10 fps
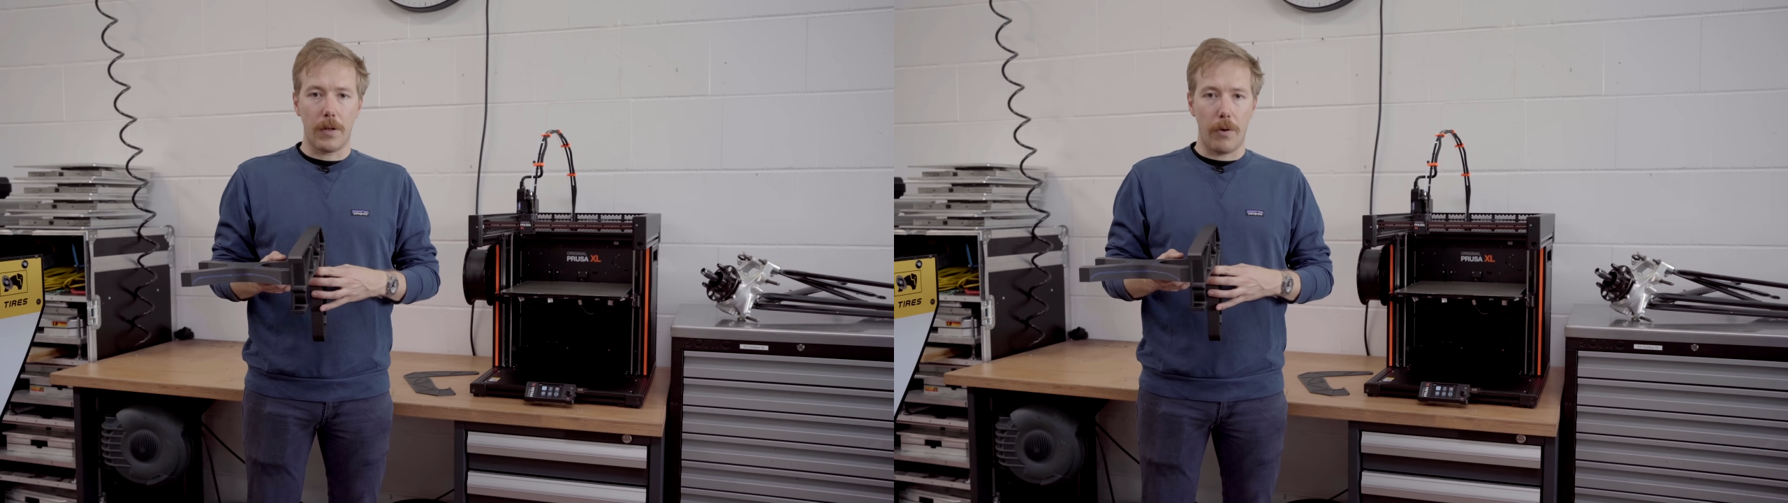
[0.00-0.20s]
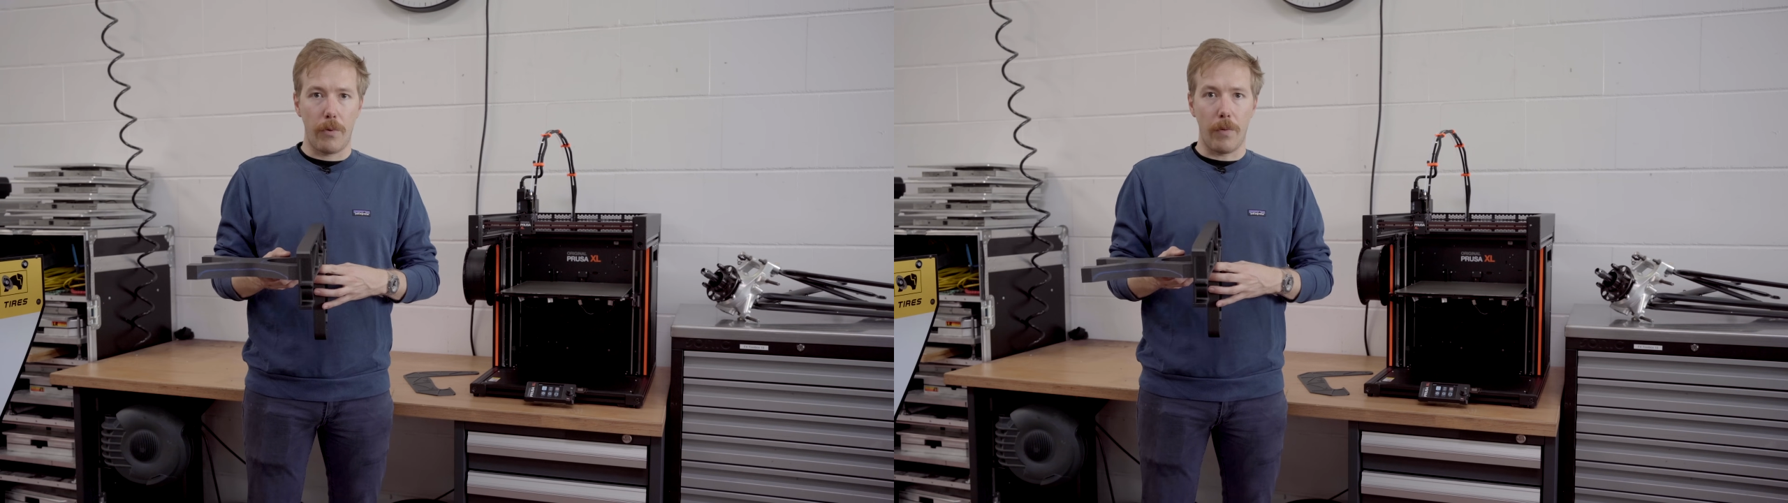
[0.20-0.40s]

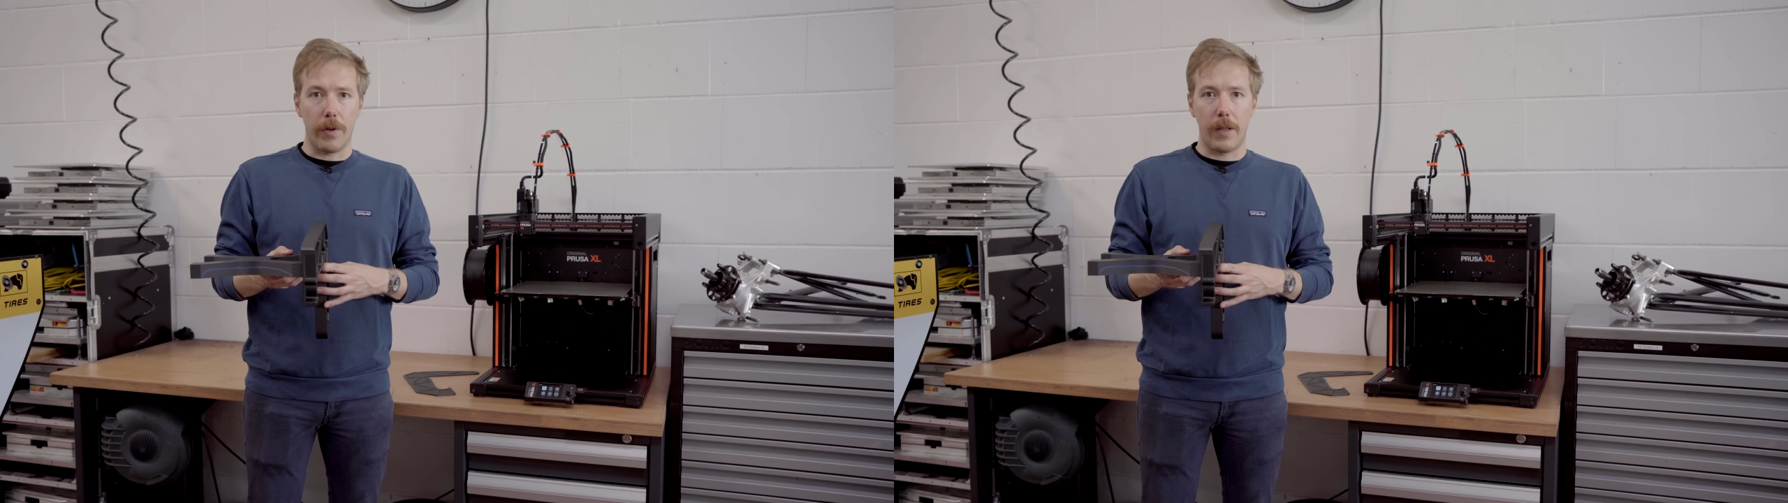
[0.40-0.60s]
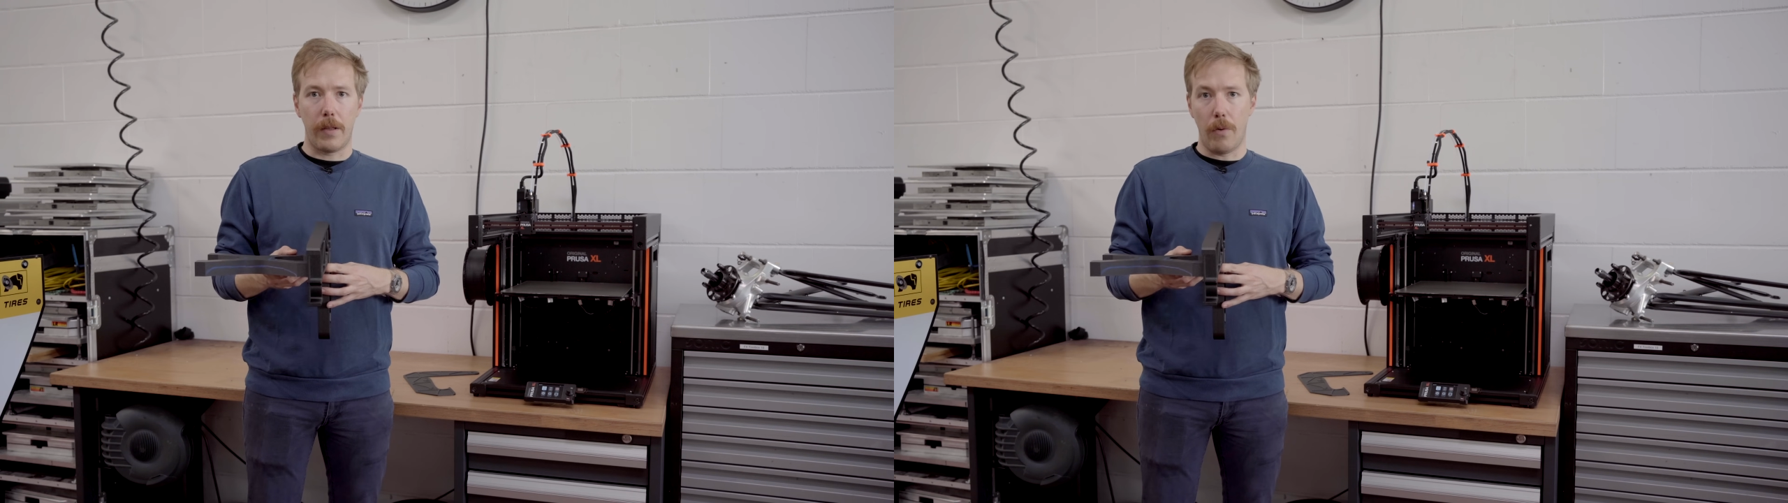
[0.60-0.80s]
how we
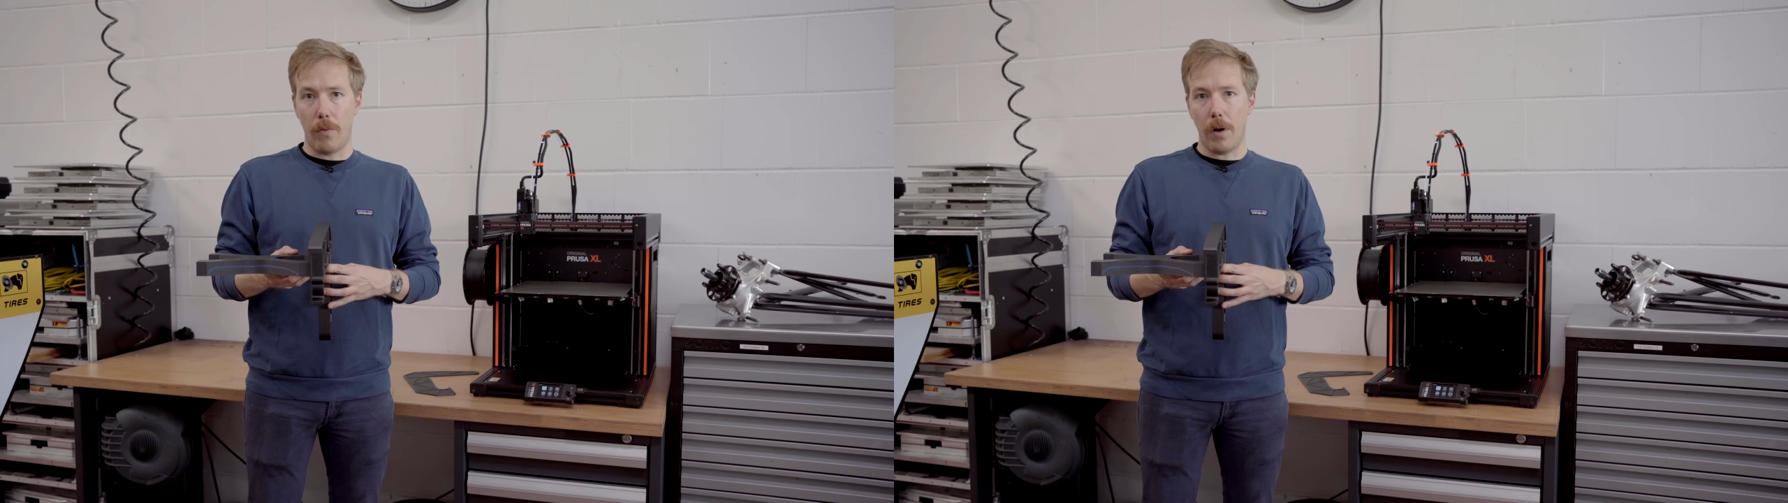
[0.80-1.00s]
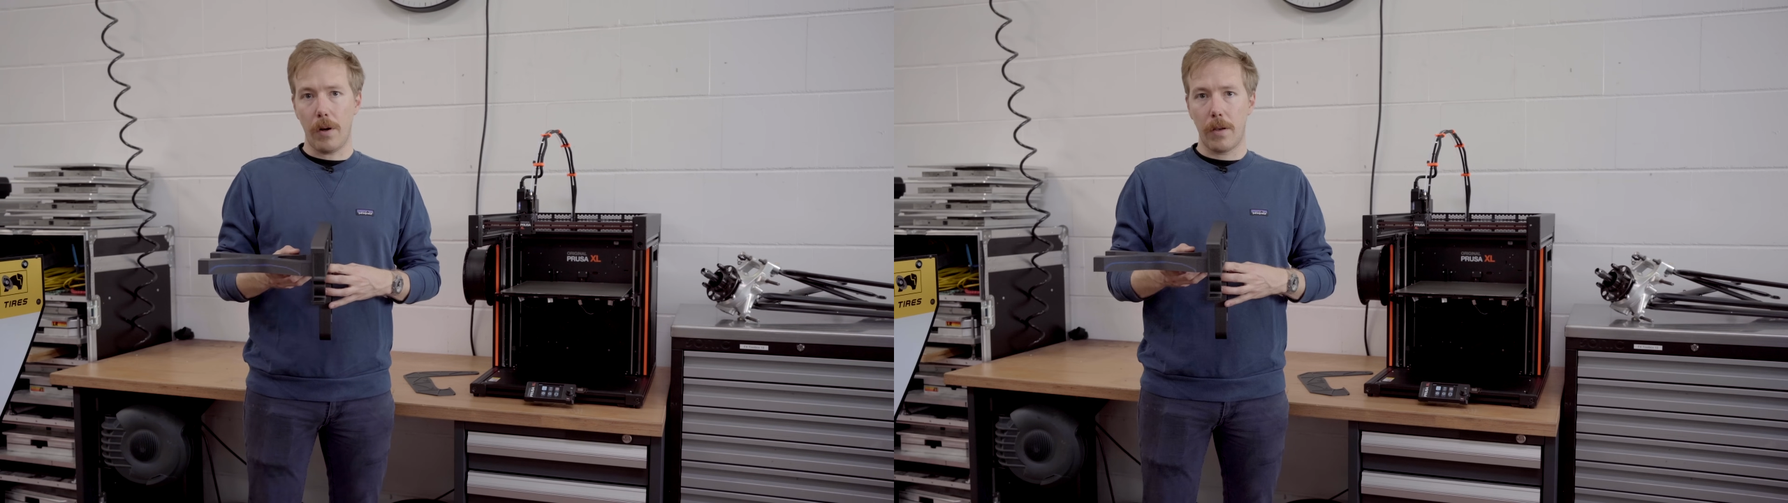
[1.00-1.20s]
want it to
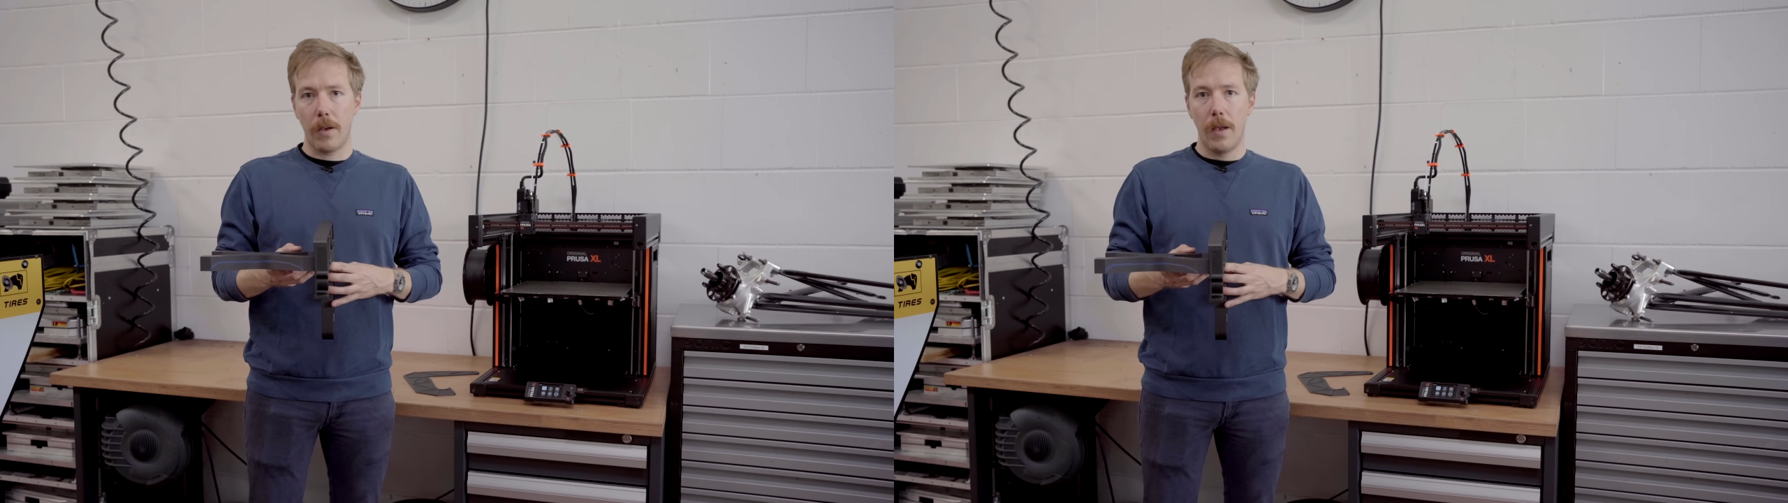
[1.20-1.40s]
work,